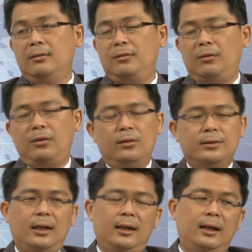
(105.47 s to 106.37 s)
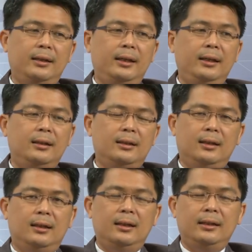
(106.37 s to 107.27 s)
For start, I think
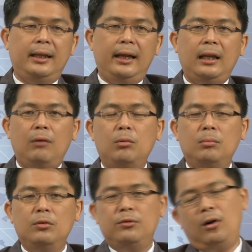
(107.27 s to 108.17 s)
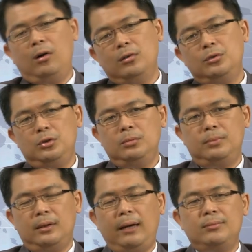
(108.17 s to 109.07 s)
then I will move on to
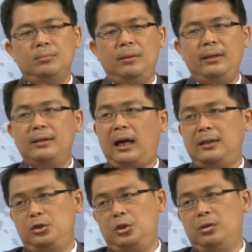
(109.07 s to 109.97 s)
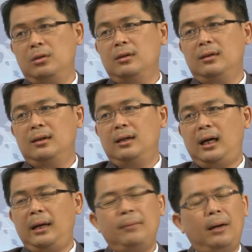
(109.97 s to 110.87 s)
perhaps maybe Tanchong.
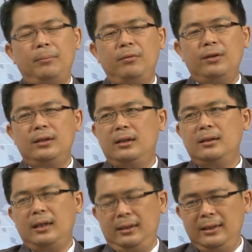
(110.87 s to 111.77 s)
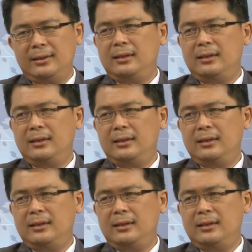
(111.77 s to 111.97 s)
I prefer Nissan